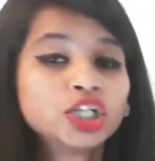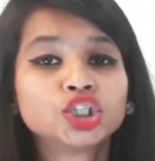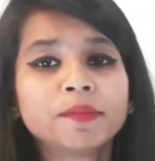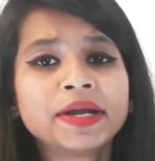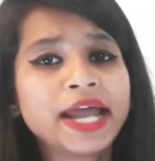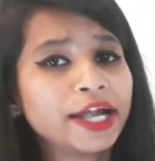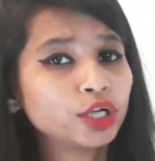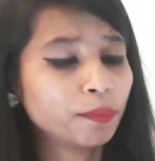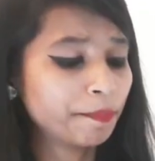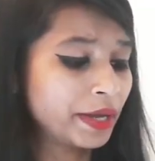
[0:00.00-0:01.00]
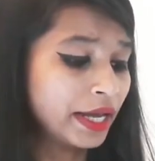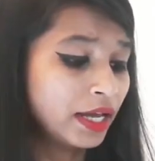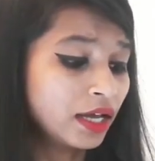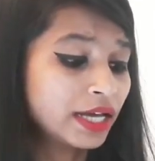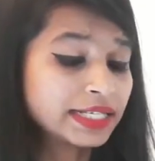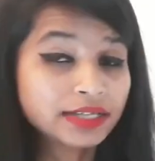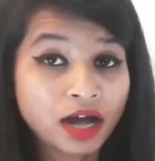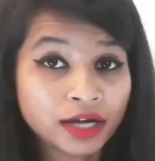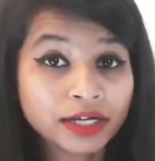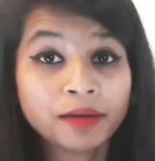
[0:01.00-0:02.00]
Jumman had to pay his
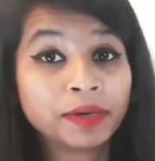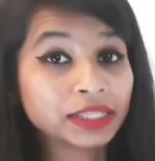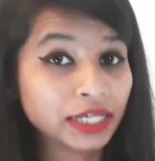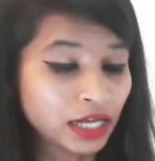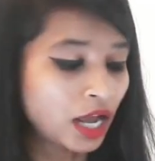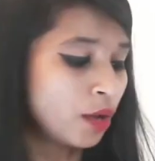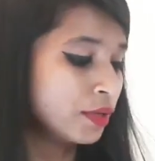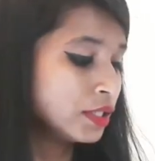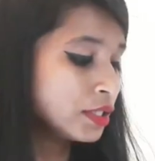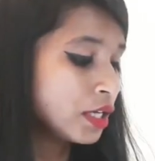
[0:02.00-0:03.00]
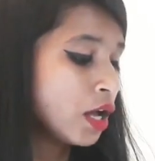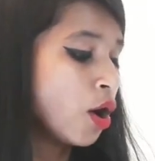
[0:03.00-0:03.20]
aunt a monthly allowance